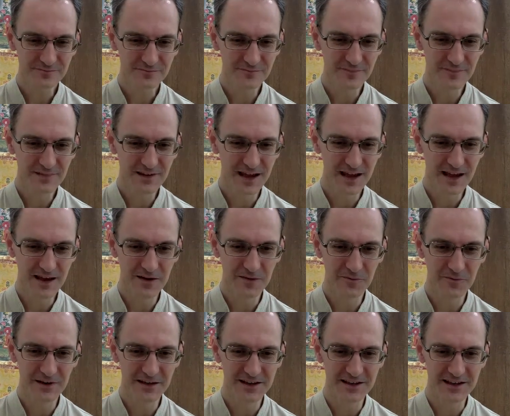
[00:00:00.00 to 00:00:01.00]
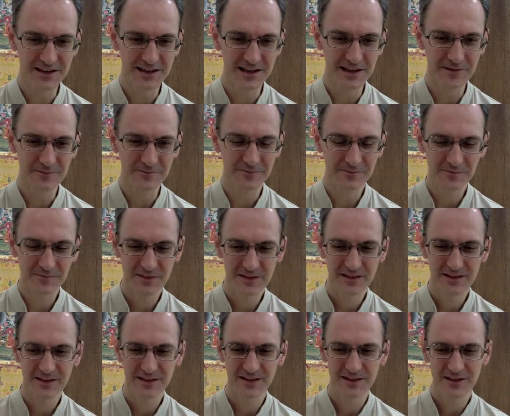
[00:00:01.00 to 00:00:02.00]
and we can
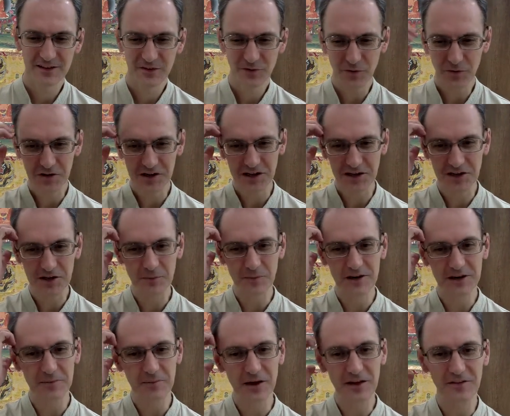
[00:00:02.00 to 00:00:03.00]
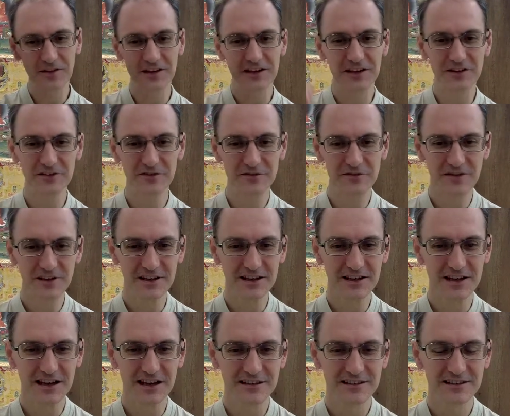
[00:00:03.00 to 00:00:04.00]
talk a little bit about the end of the
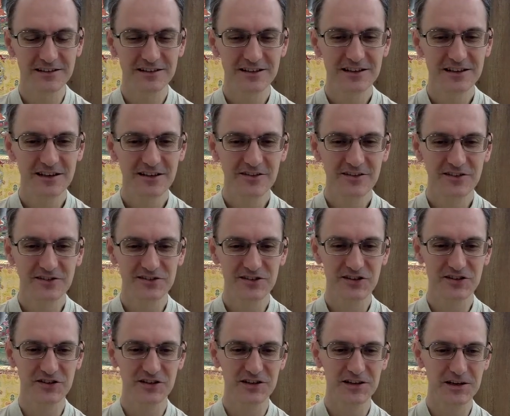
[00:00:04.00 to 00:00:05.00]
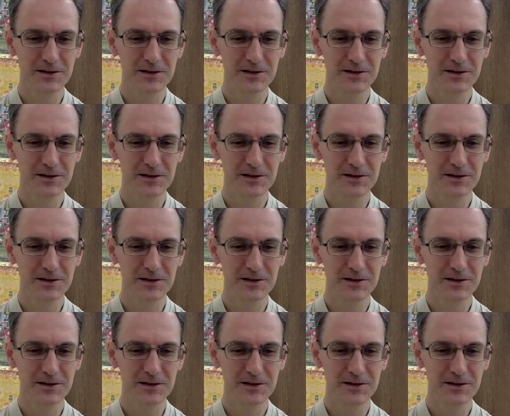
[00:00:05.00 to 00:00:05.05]
session here.